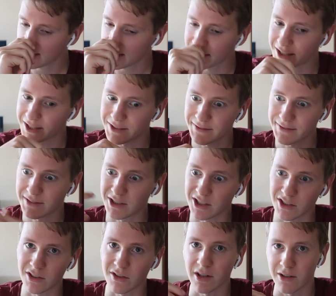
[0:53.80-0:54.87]
You know,
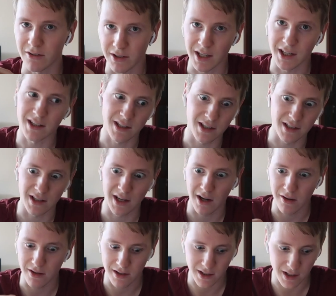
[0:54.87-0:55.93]
just so I don't get kicked
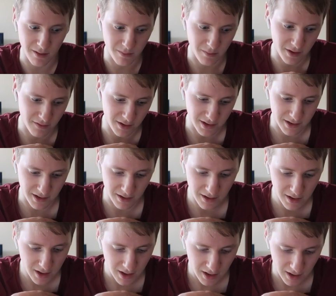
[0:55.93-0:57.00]
out and I got my visa.
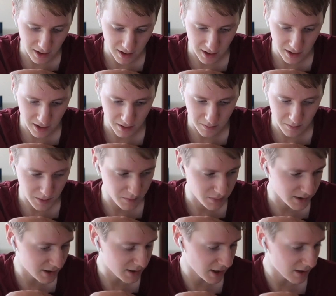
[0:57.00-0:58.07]
But
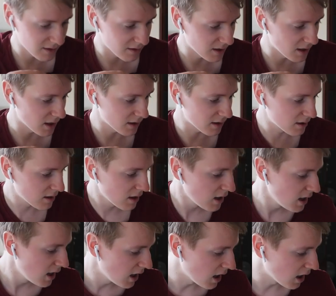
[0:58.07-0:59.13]
besides that,
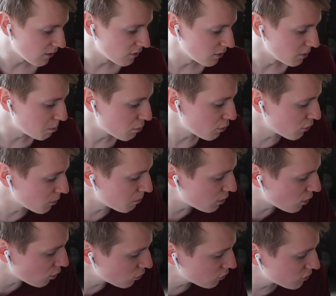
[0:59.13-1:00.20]
have a
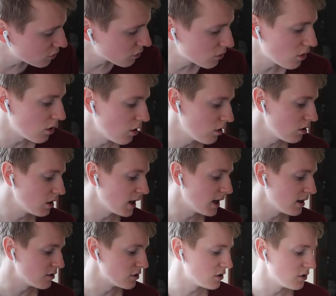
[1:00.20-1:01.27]
proposal call
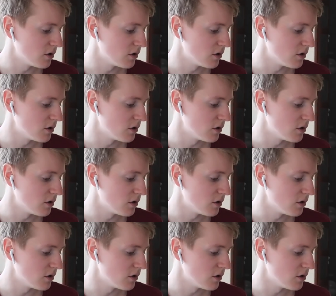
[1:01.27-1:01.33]
later